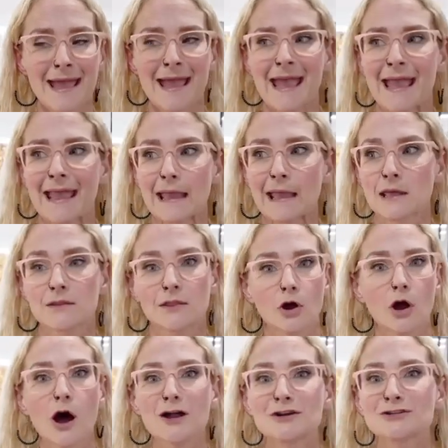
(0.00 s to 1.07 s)
and their
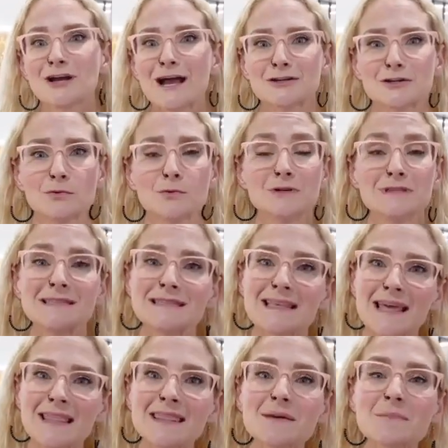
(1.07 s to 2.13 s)
contractor will
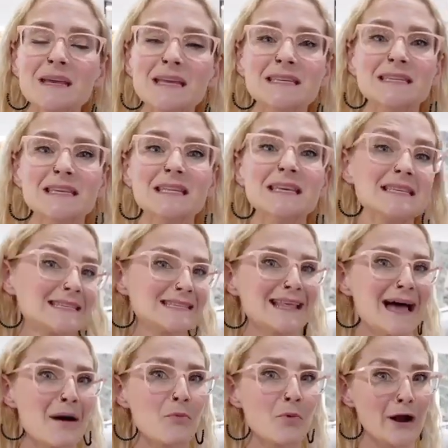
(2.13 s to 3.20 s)
send them into these
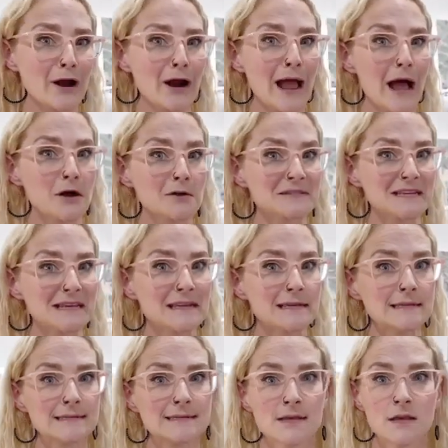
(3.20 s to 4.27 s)
slab
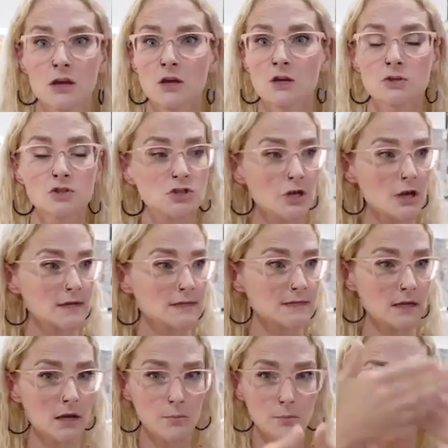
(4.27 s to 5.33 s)
warehouses
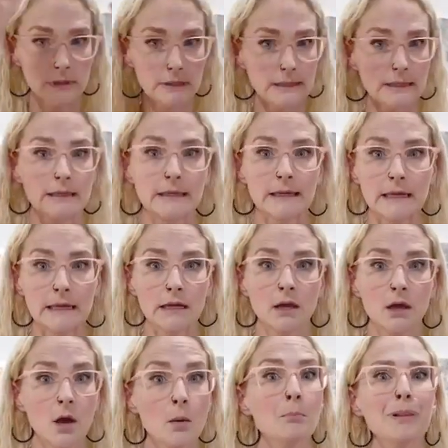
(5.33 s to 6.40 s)
just completely
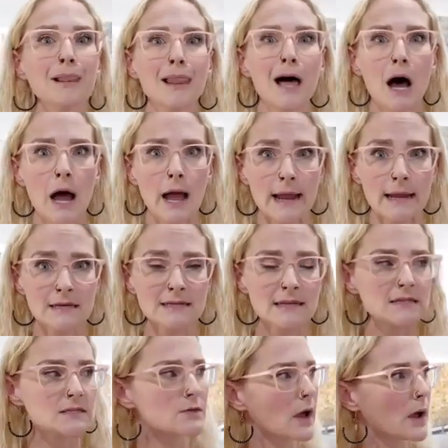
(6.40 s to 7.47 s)
blind.
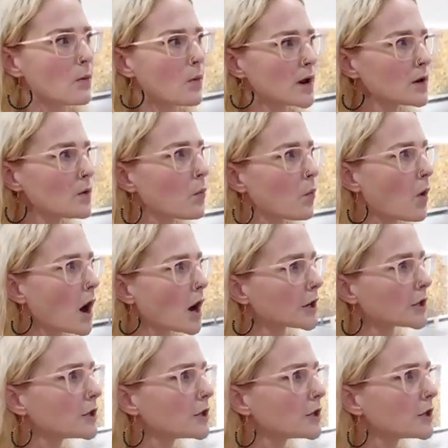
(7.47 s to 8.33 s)
And so I want to walk